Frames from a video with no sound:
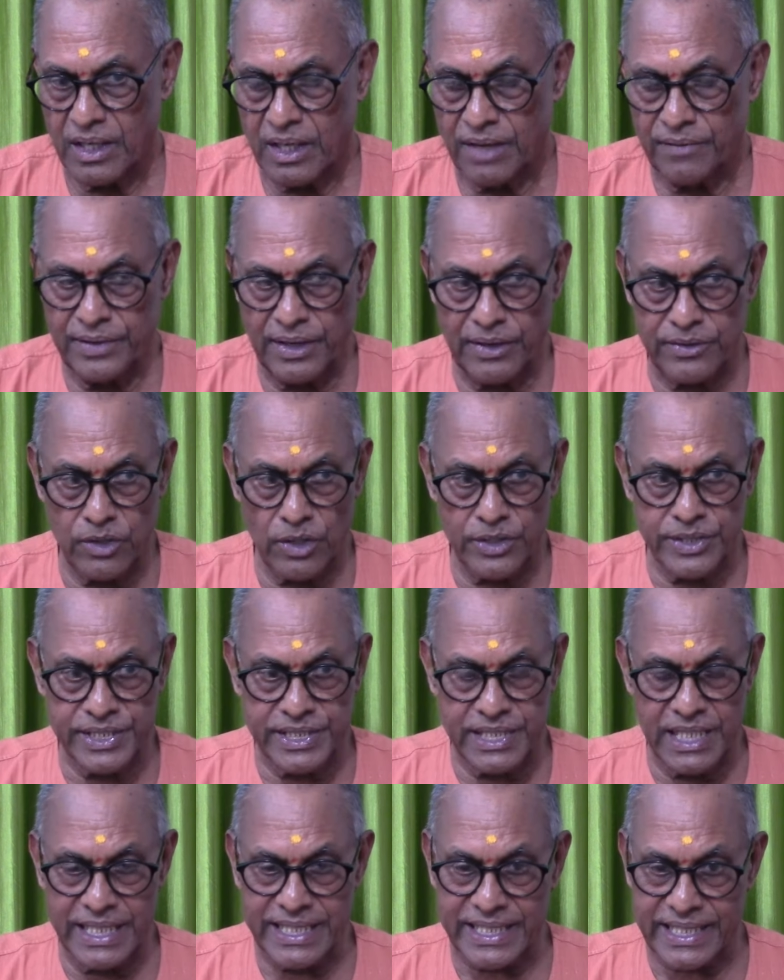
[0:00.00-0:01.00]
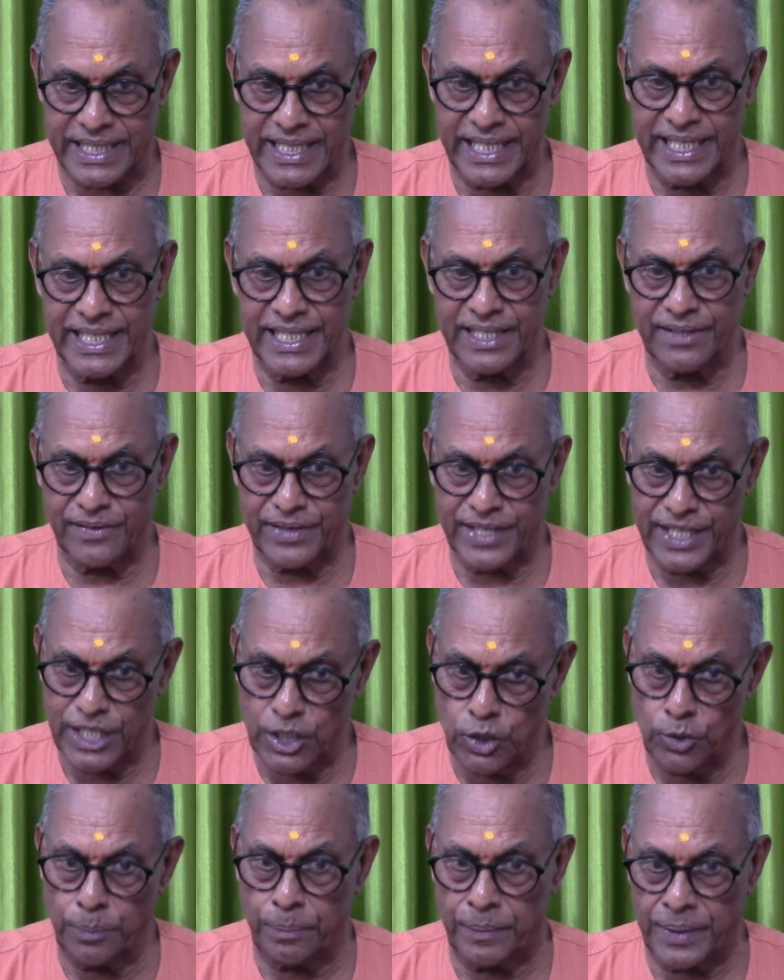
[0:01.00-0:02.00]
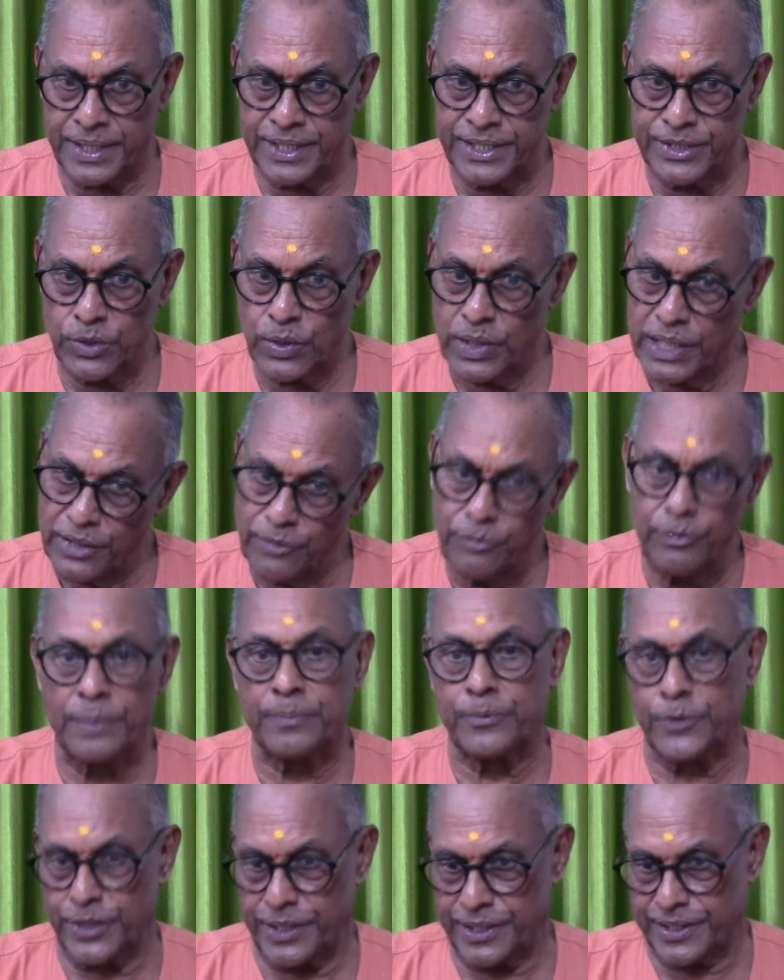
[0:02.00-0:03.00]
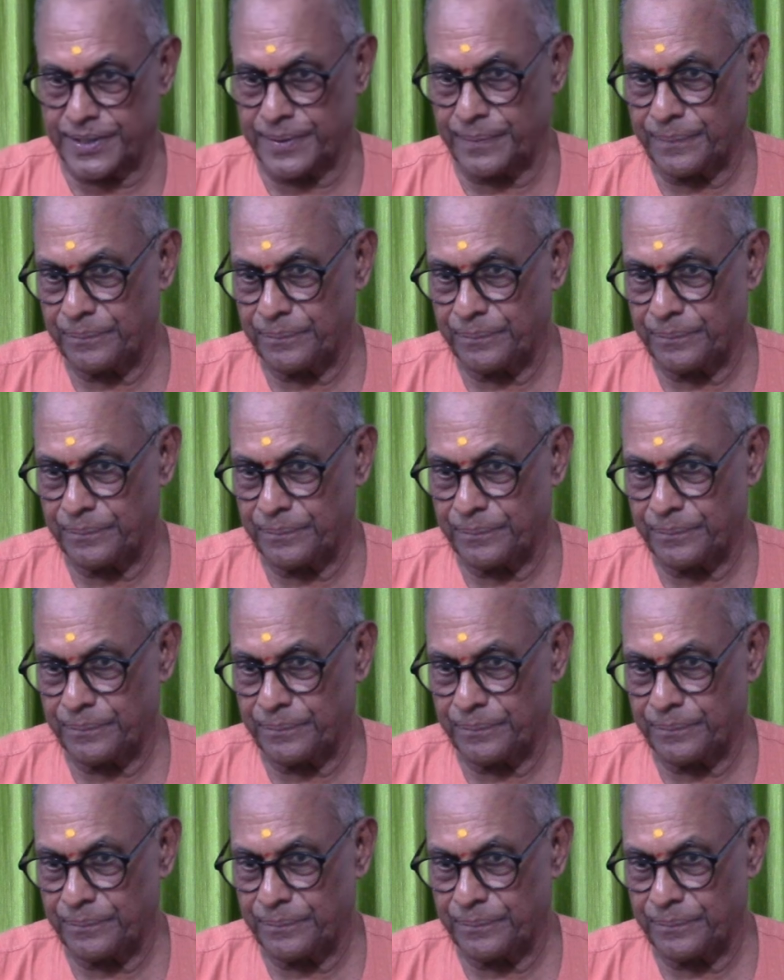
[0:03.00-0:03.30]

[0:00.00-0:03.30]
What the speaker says: We have not still trained our equipment to live up to it.